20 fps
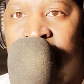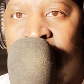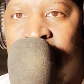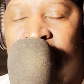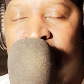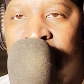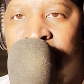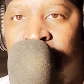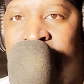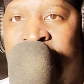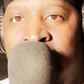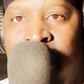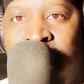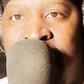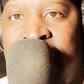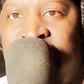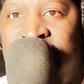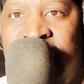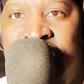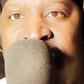So that's
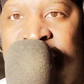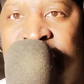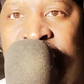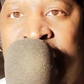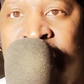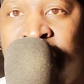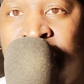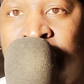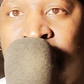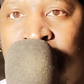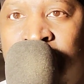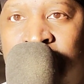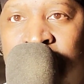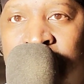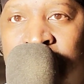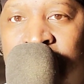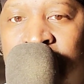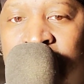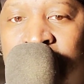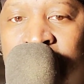right there telling you
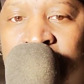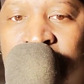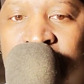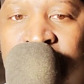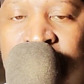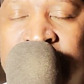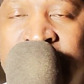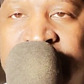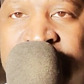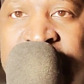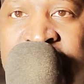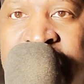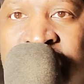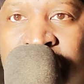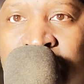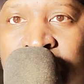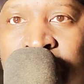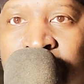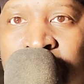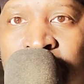that they
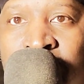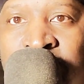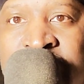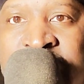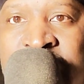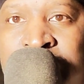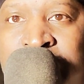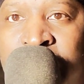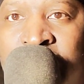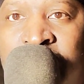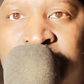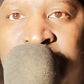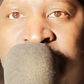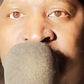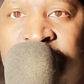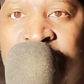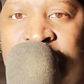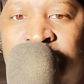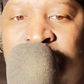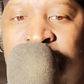knew what he
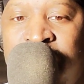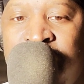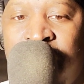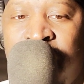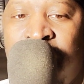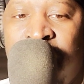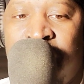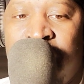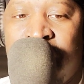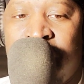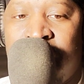purposely was doing.